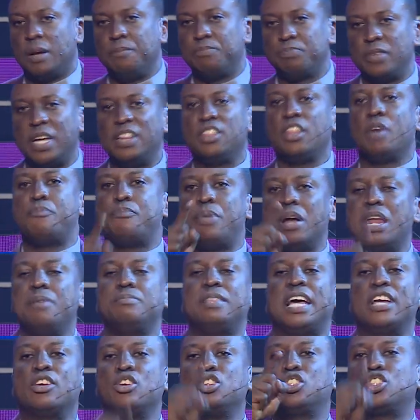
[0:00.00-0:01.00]
something. The problem
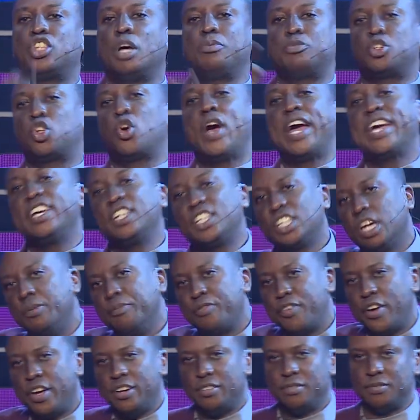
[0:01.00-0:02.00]
is that you stopped trying
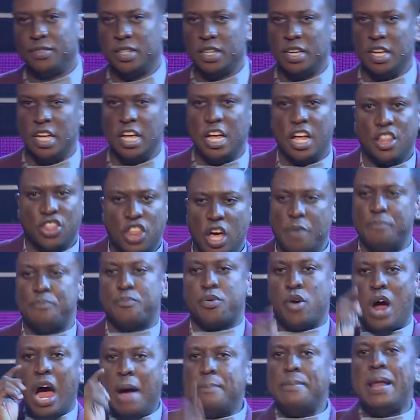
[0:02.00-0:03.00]
something. The
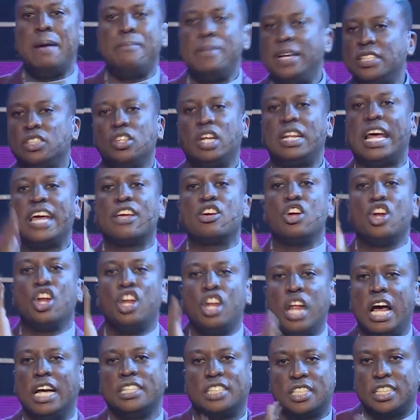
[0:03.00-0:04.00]
problem is not that you
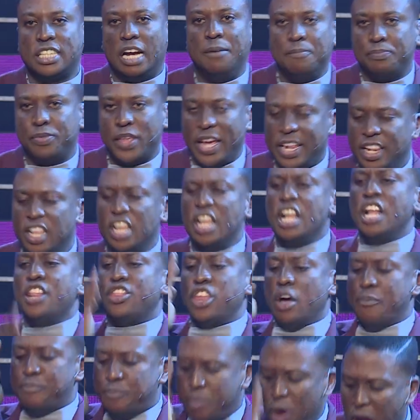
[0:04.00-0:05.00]
lost something.
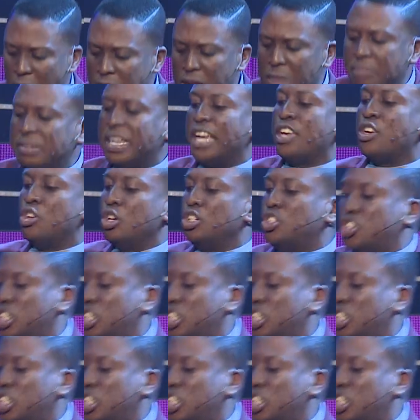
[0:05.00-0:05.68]
The problem is that you